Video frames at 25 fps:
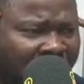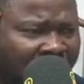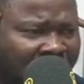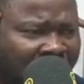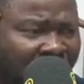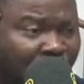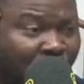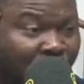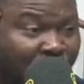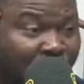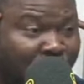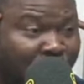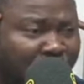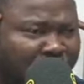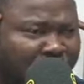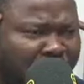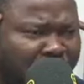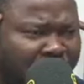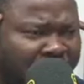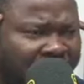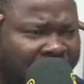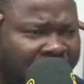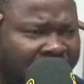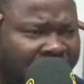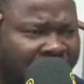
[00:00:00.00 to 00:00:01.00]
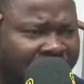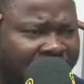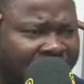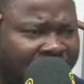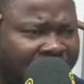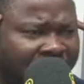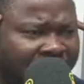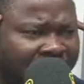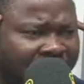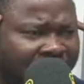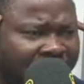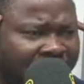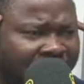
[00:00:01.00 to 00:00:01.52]
it will join every year.
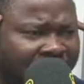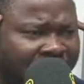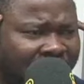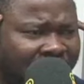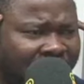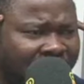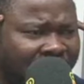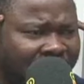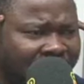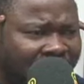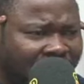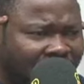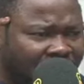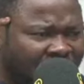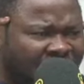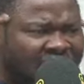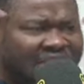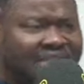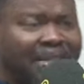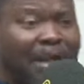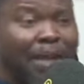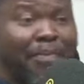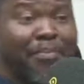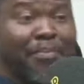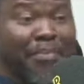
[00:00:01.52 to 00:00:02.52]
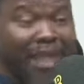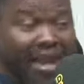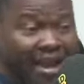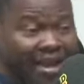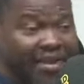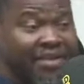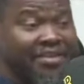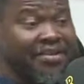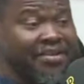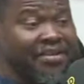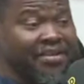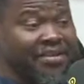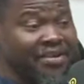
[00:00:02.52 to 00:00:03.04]
But these are
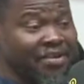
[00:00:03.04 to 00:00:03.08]
men